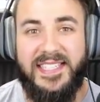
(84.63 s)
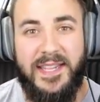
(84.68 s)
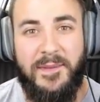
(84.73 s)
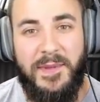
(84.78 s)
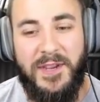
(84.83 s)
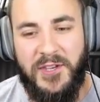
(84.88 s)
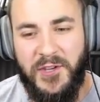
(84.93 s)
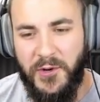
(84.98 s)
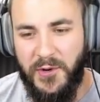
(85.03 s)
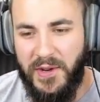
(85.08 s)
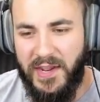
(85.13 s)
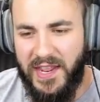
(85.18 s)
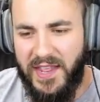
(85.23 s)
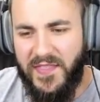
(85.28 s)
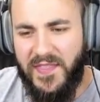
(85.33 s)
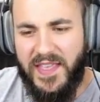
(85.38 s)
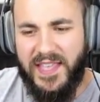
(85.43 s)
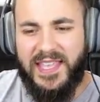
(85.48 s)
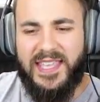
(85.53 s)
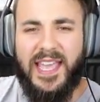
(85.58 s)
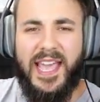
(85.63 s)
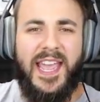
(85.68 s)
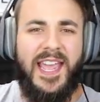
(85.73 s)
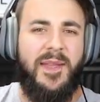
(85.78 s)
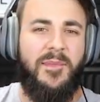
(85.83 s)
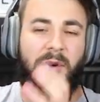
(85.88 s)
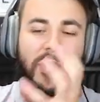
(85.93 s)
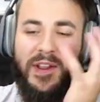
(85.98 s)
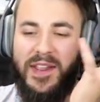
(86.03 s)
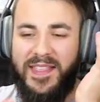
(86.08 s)
see me do in the
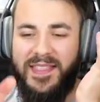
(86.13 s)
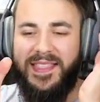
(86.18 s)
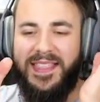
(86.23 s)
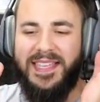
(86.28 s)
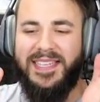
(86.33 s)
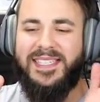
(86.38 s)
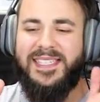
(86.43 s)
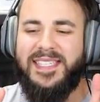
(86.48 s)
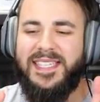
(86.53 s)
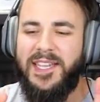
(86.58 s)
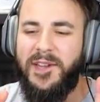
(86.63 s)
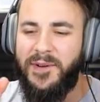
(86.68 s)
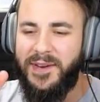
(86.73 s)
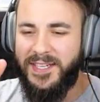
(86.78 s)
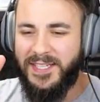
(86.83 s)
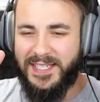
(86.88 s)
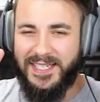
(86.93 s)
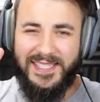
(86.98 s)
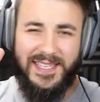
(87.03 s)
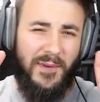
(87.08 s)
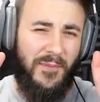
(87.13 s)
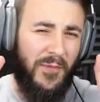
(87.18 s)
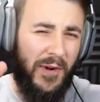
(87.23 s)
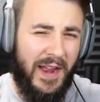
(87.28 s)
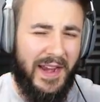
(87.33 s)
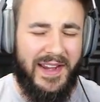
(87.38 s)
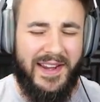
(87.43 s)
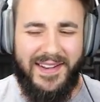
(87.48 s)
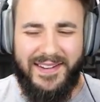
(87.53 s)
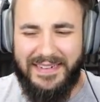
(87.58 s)
game or in this series, because I'm
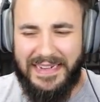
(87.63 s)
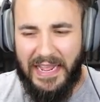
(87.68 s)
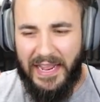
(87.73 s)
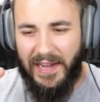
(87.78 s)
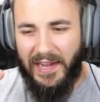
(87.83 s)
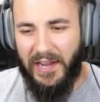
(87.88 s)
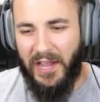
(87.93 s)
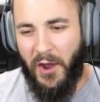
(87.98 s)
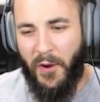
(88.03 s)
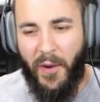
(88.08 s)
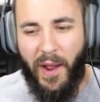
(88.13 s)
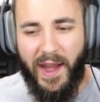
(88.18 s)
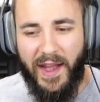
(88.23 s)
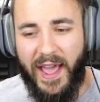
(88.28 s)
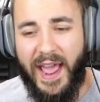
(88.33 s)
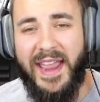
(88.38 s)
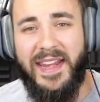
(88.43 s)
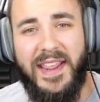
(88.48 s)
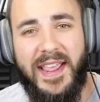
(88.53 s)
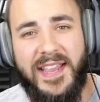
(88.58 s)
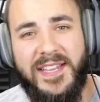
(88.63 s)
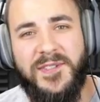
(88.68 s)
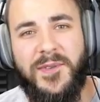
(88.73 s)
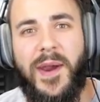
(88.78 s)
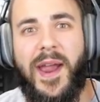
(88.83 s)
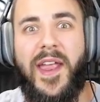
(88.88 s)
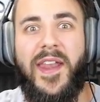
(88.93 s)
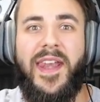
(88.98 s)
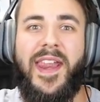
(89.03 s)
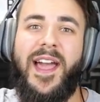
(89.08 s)
running low on ideas
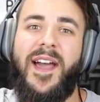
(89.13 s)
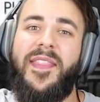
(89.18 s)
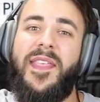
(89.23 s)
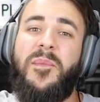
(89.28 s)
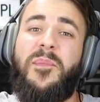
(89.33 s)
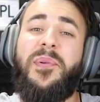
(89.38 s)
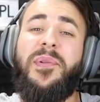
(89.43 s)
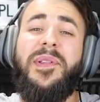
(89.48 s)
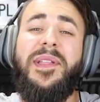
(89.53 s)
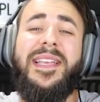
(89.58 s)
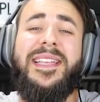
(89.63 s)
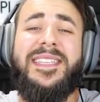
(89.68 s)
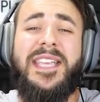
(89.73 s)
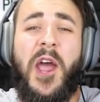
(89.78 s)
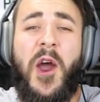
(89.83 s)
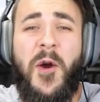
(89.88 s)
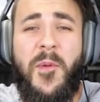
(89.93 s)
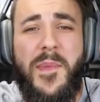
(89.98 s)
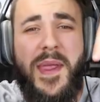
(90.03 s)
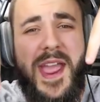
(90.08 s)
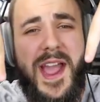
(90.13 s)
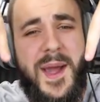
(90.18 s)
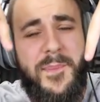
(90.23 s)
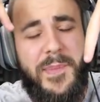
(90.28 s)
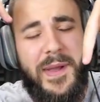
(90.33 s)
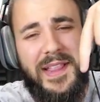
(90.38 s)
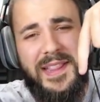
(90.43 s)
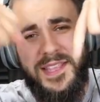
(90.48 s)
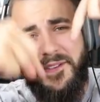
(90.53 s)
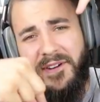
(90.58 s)
right now, then please help me out
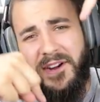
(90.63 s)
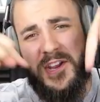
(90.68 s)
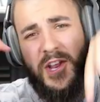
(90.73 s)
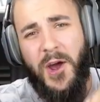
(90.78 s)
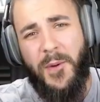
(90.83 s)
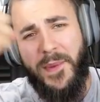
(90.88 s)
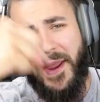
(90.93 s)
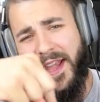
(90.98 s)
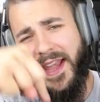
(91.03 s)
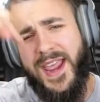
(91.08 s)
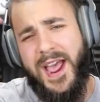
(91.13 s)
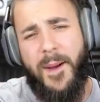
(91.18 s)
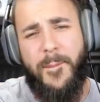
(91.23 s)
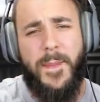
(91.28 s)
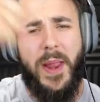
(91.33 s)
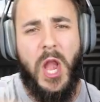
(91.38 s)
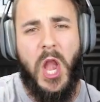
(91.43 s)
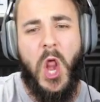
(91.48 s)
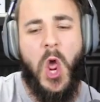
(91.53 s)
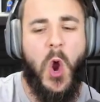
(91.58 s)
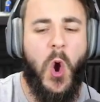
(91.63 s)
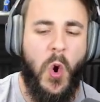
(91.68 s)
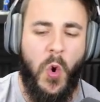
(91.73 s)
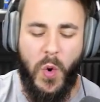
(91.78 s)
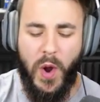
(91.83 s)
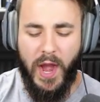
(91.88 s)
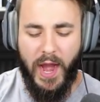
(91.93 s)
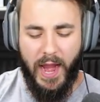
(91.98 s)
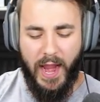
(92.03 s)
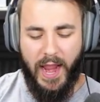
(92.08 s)
by leaving a comment down
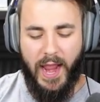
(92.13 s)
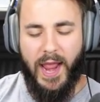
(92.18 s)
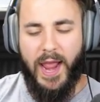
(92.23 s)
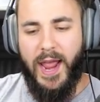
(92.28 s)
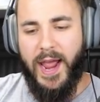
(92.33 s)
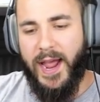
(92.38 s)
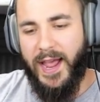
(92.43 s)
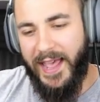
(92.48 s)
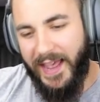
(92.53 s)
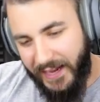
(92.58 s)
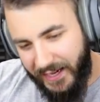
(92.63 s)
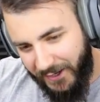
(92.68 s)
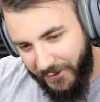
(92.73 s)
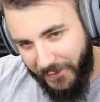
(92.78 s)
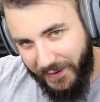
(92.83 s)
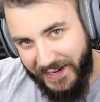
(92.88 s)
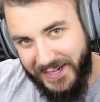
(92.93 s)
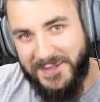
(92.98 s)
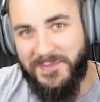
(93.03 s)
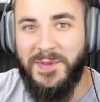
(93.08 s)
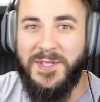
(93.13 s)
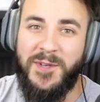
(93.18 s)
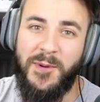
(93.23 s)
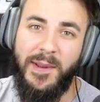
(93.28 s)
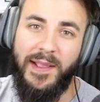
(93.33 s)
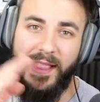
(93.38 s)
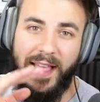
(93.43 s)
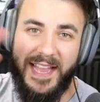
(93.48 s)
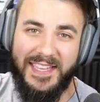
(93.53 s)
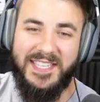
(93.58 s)
below. Anyways,
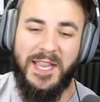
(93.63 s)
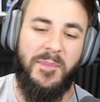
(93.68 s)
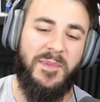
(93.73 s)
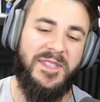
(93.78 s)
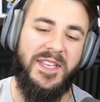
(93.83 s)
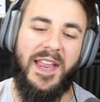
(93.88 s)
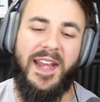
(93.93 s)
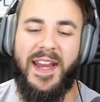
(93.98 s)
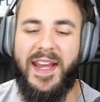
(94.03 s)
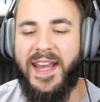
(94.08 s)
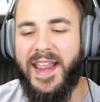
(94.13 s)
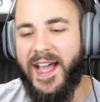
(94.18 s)
between last episode and